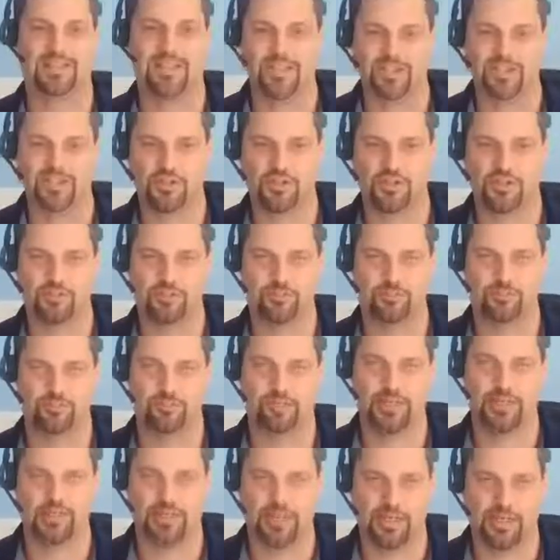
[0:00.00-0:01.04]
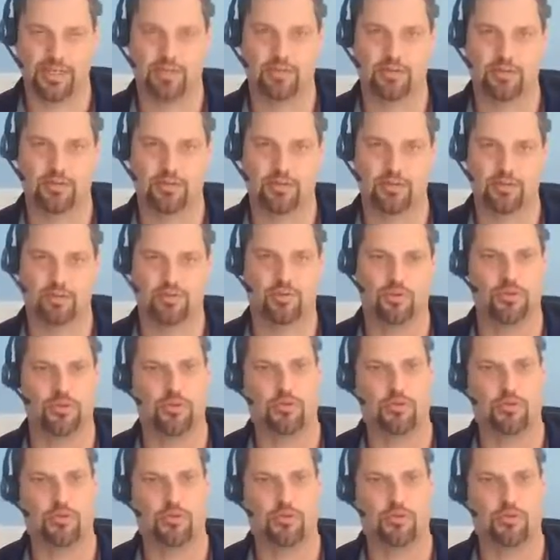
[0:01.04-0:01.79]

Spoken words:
this particular tool,